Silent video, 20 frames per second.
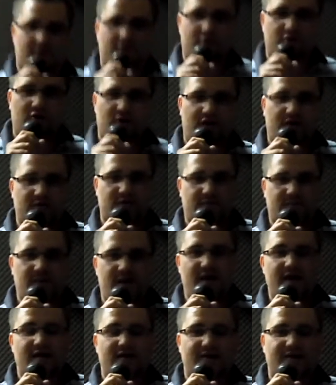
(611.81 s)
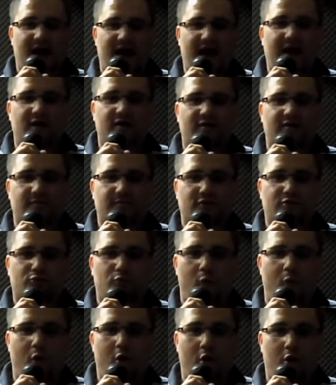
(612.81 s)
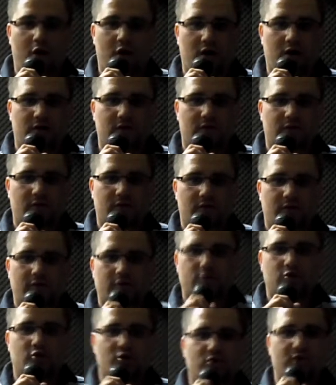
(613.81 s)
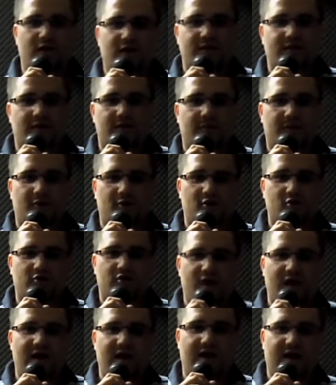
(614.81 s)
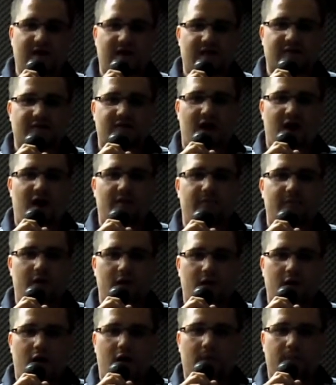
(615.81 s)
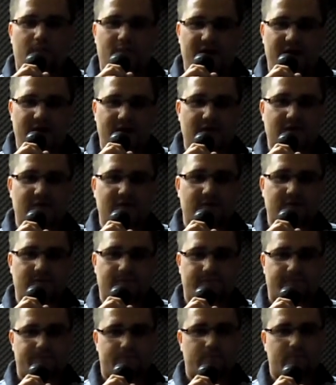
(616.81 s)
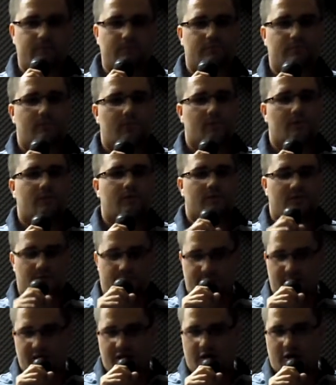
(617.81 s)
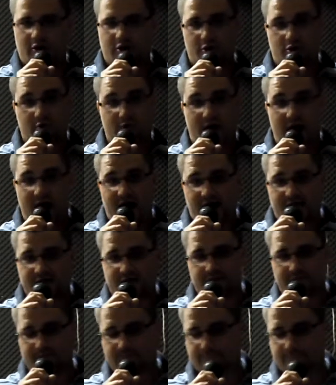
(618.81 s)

of Judaism. Zionism is war. Judaism and Christianity and Islam are peace, depending on who you ask.